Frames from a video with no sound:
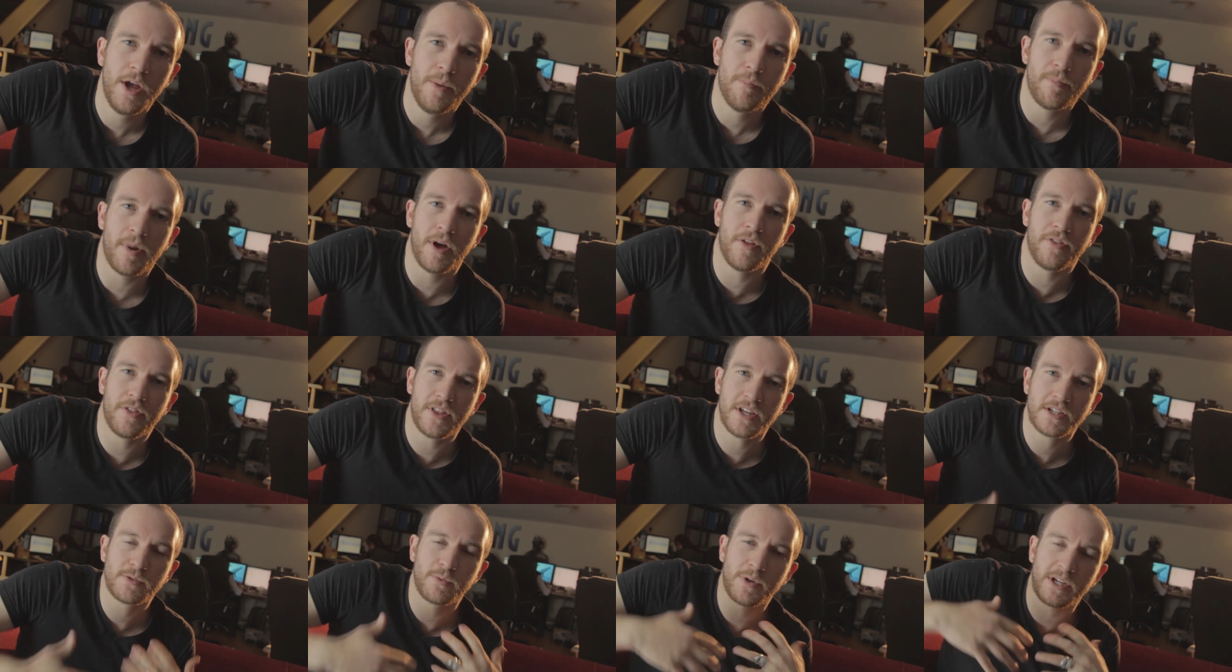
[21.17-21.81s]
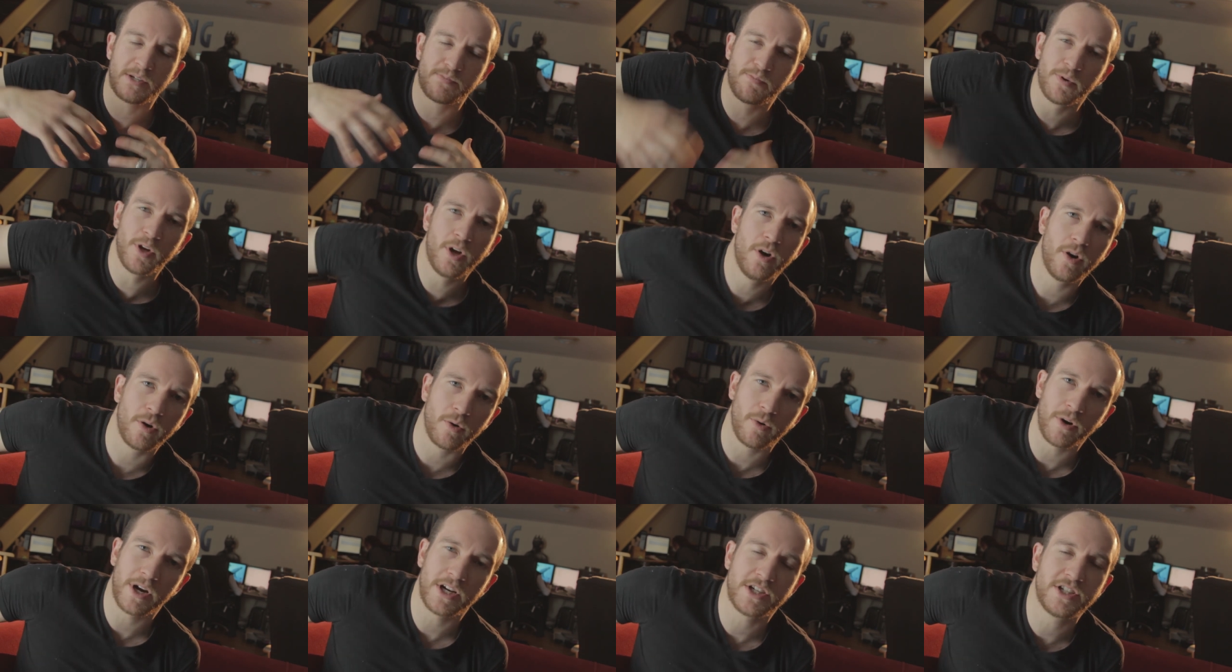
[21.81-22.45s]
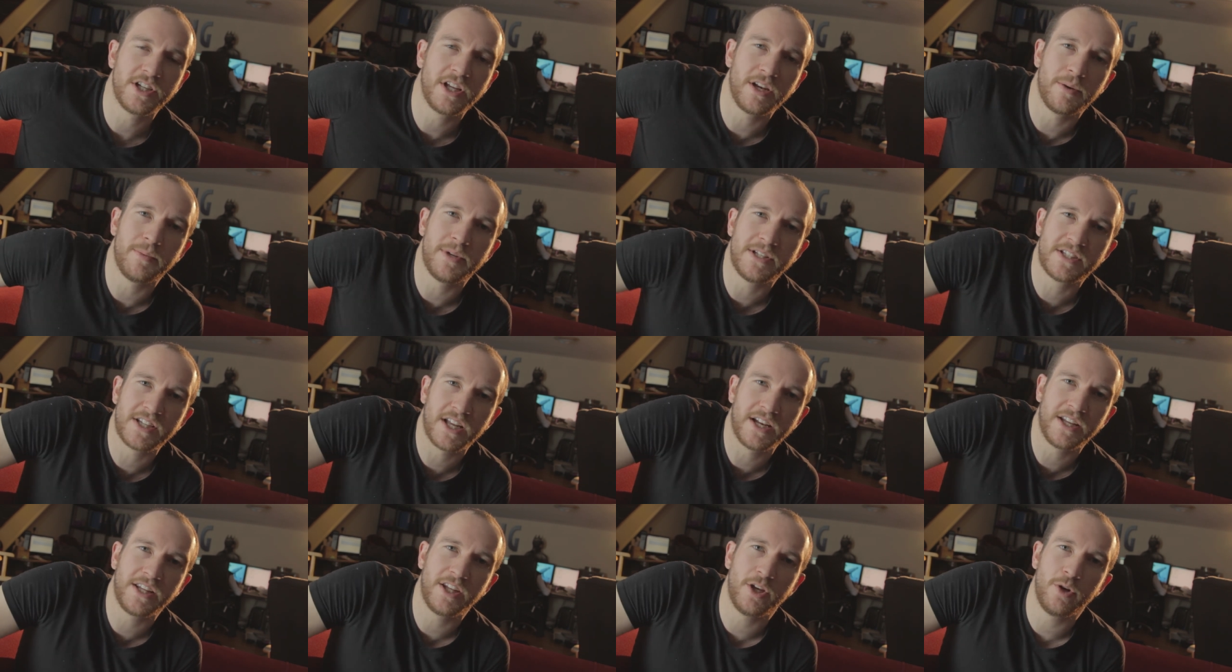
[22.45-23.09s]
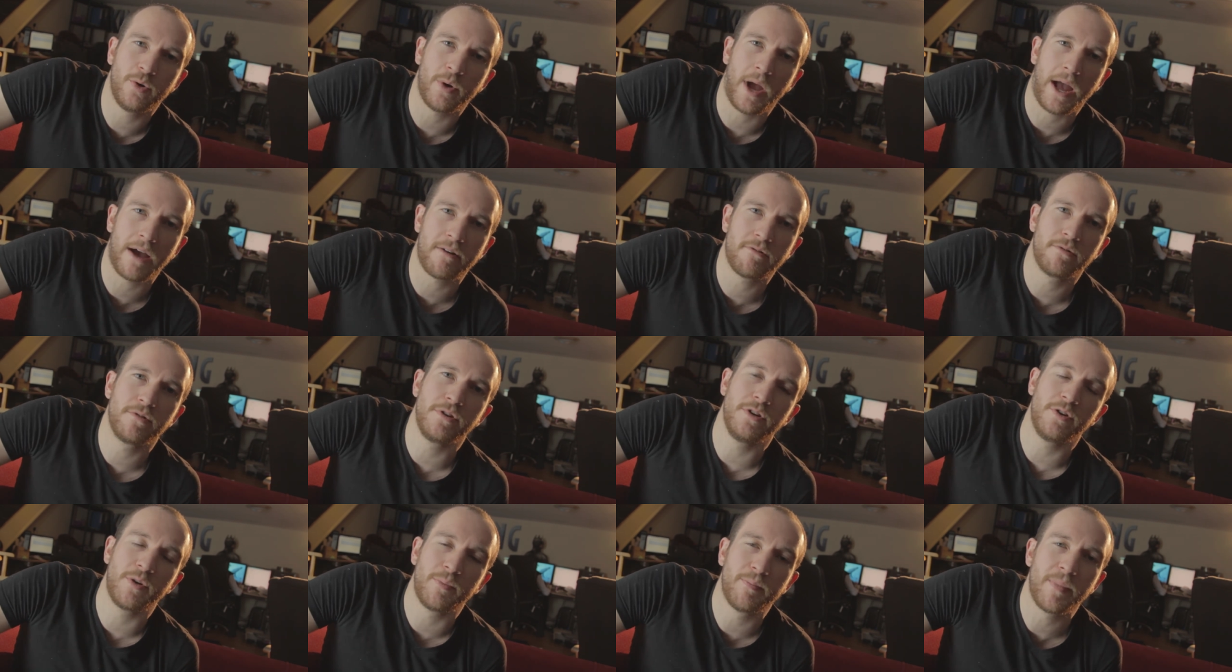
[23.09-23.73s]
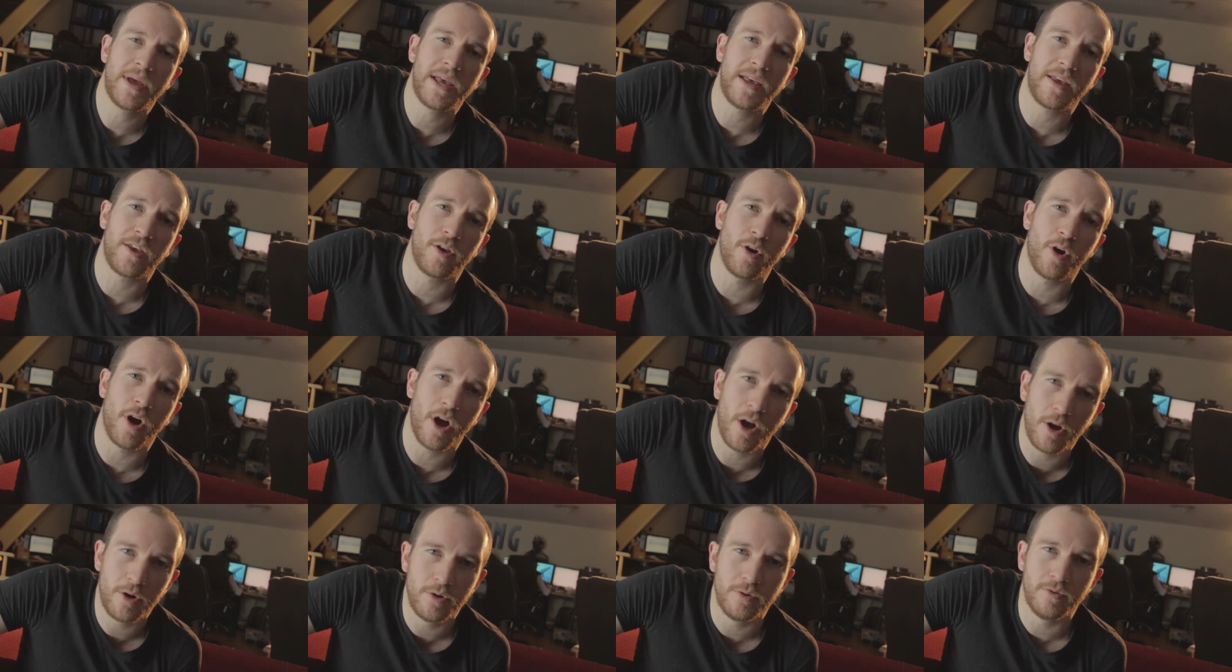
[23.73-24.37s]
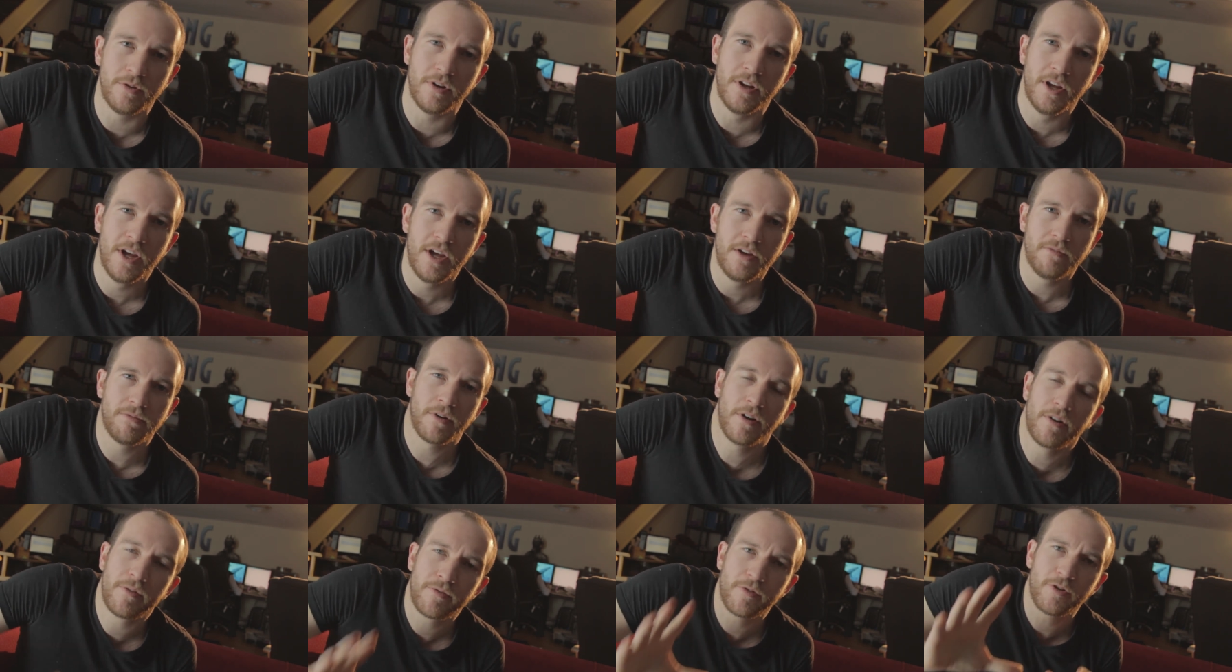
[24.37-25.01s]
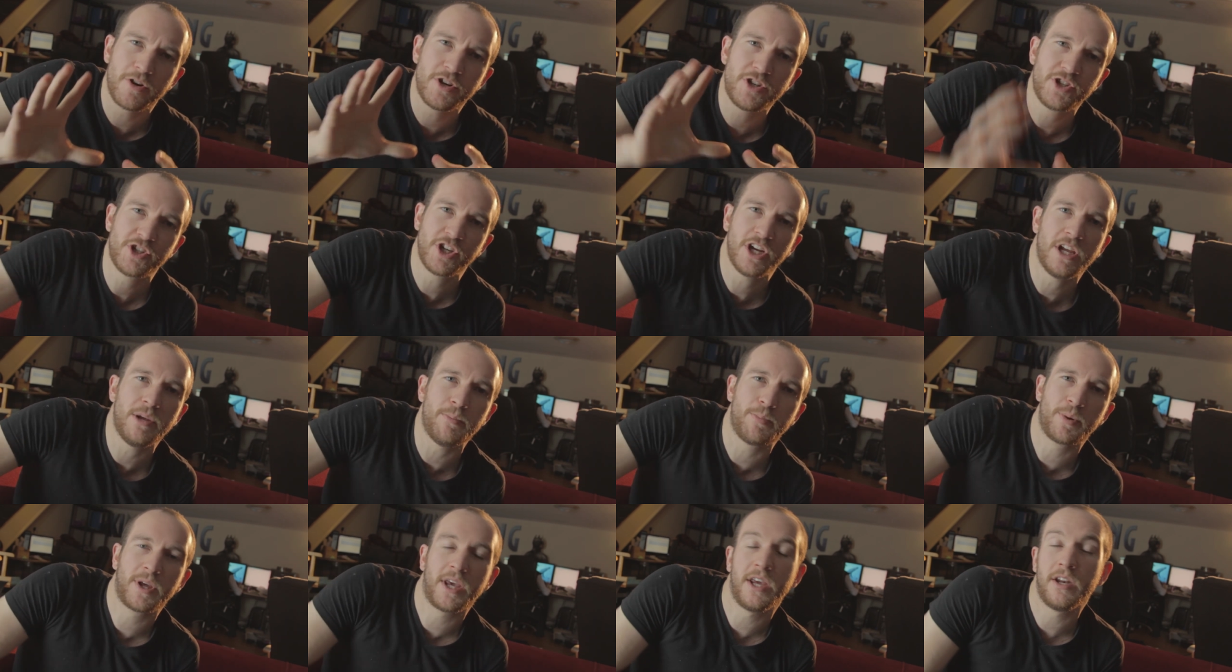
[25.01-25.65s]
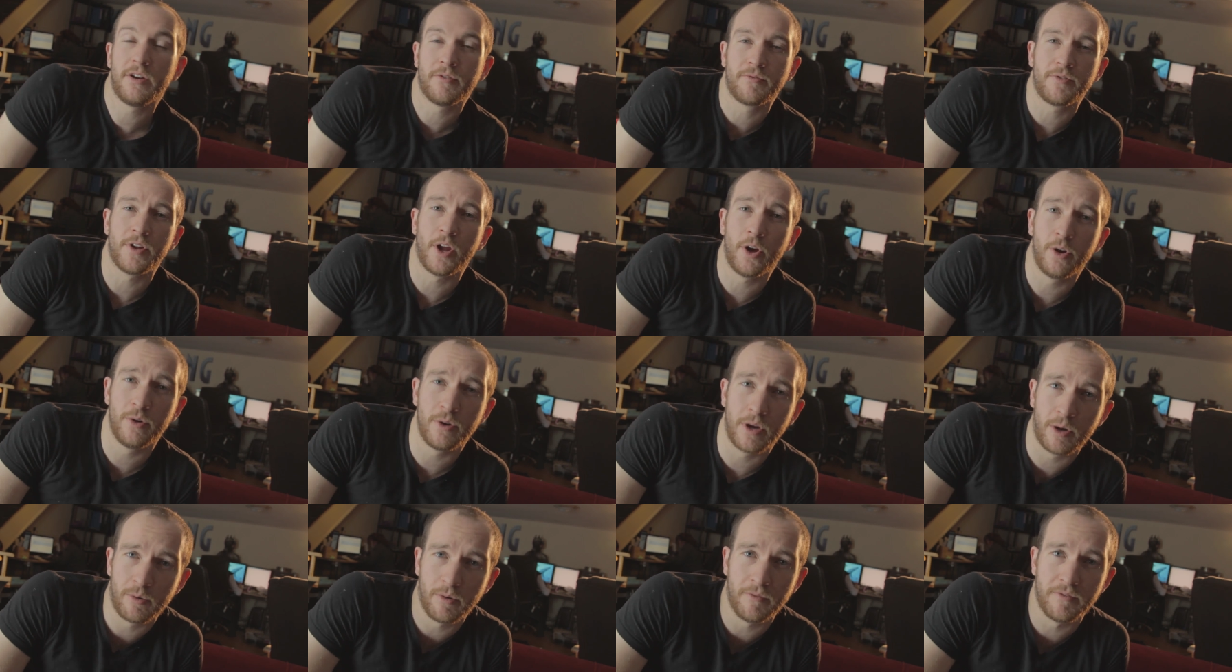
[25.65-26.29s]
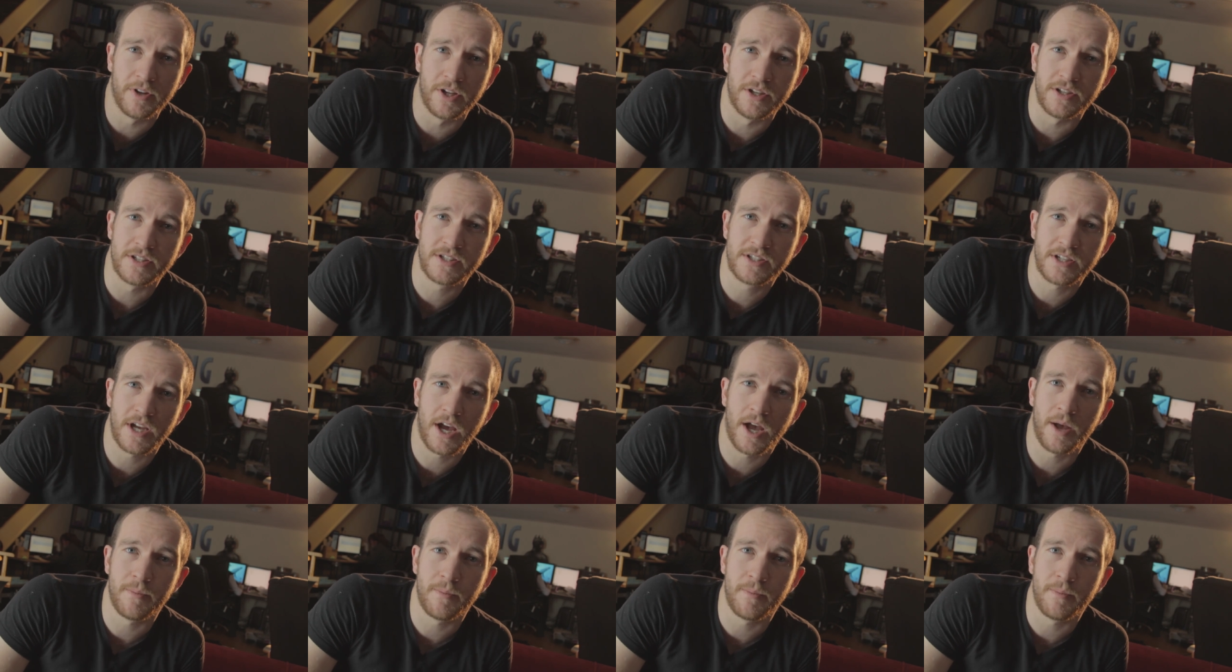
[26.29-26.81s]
But this week's blog we're actually going to be telling you how you can make your own very, very cheap KinoFlo equivalents.